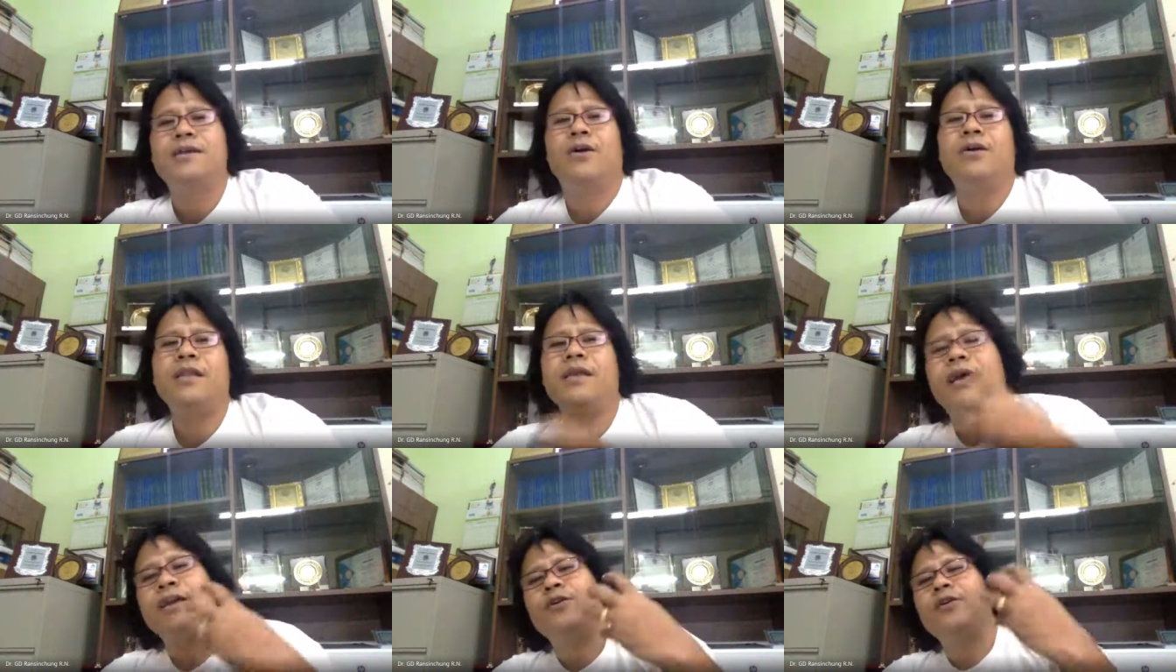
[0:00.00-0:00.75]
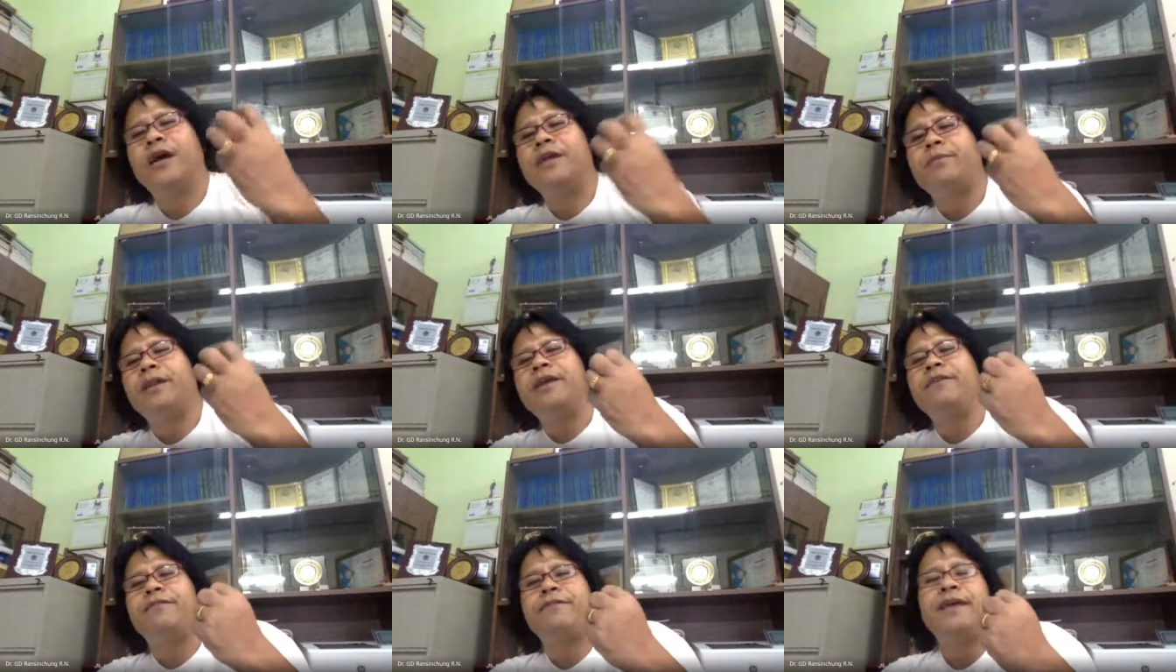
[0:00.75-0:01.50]
Only I
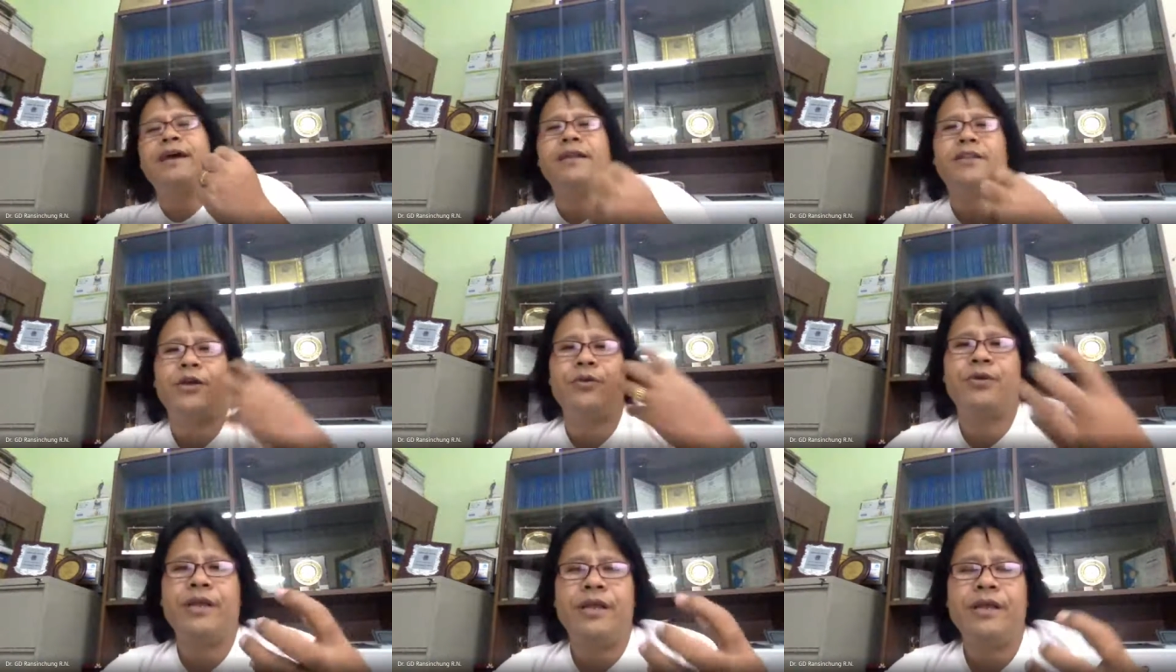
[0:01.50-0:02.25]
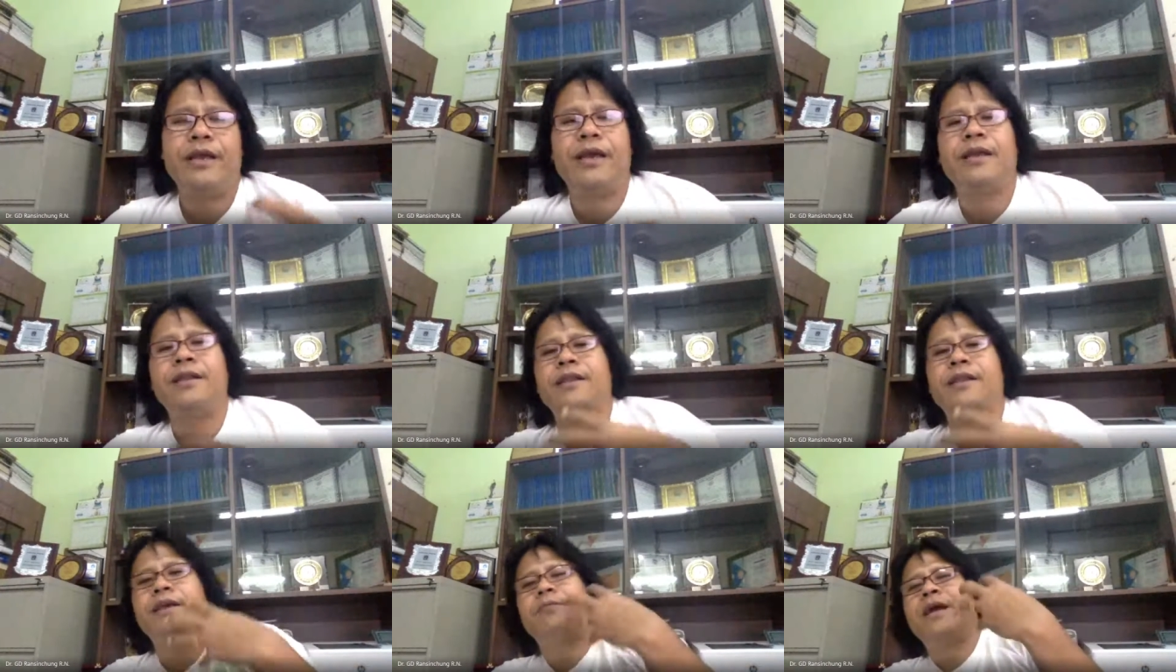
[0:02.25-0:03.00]
believe that theory and
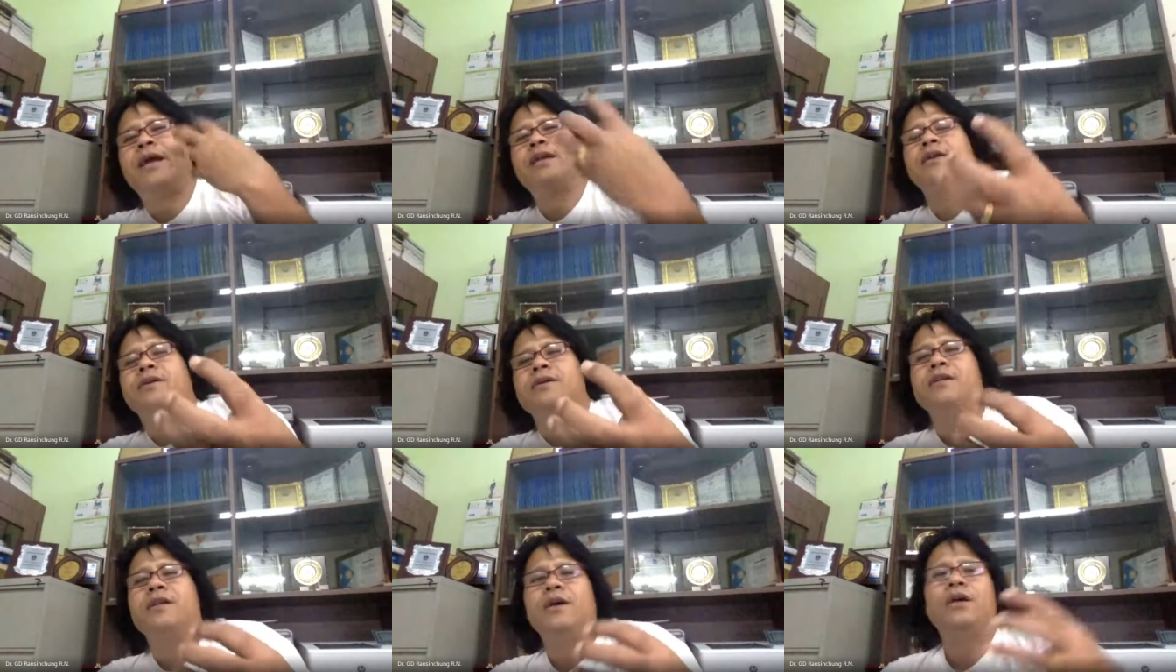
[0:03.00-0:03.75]
the practical